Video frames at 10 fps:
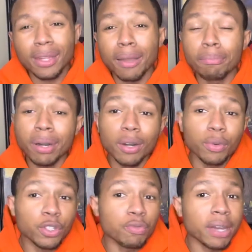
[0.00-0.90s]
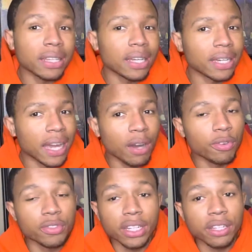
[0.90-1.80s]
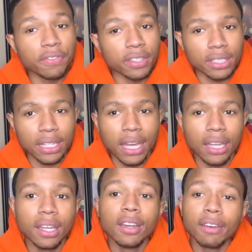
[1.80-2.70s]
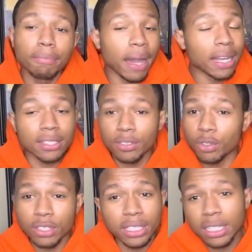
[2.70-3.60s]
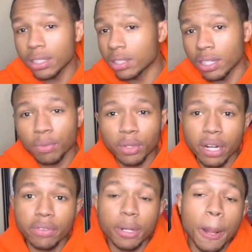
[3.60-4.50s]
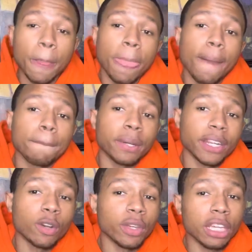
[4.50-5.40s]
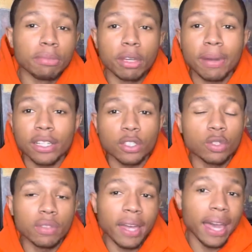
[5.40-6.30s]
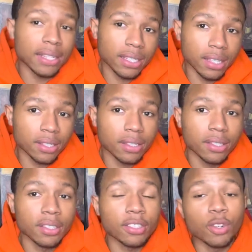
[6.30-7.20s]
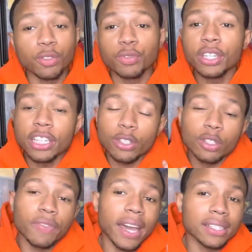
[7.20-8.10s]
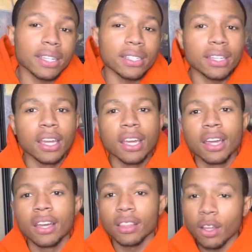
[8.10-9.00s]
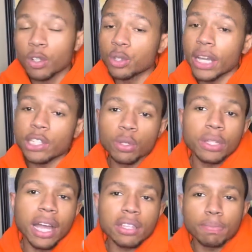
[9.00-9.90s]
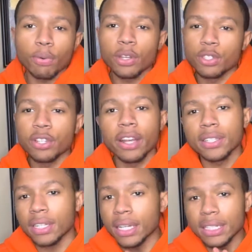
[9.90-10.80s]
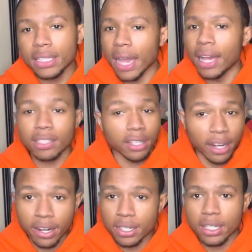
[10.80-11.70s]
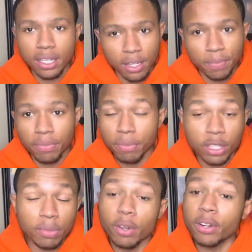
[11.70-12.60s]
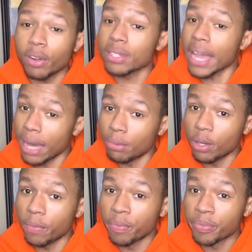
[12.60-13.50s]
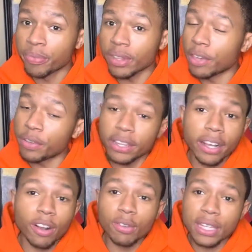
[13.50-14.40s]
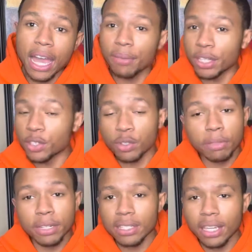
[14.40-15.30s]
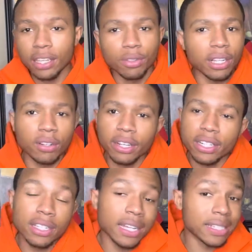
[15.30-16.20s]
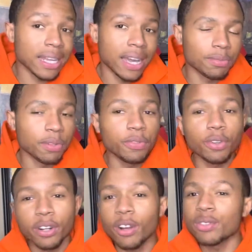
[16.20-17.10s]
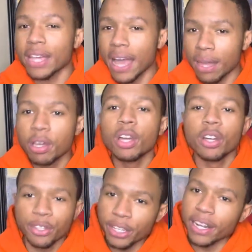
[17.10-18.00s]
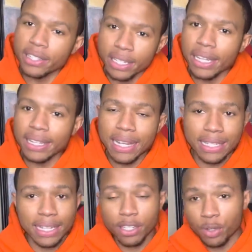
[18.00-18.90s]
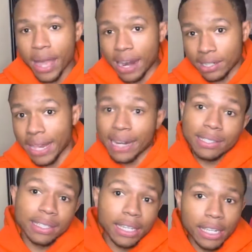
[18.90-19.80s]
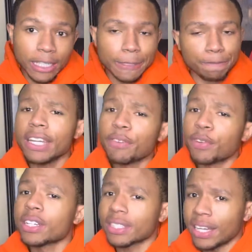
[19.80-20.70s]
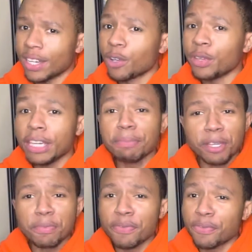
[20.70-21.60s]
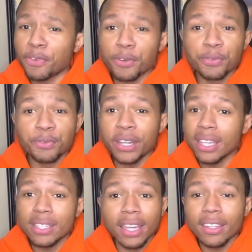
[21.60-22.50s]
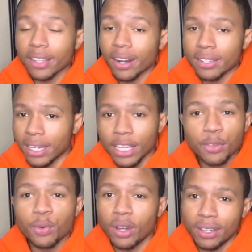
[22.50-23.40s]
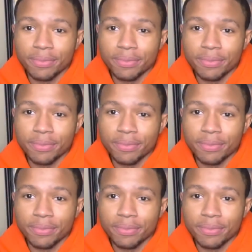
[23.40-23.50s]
But when you make the account with JD and Finish Line, buy, you know, get a little something, whatever. But they're gonna email you about exclusive access. So when you get exclusive access, as long as you got 2,000 points, you guarantee to get a size. Guaranteed. Make sure you be on there on time though. If you're there on time, like 20 minutes late, you're not gonna guarantee that size. But if you're on there on time, you're guaranteed to get that size that you actually need. JD and Finish Line, they're gonna email you before Wednesday or Thursday, either one.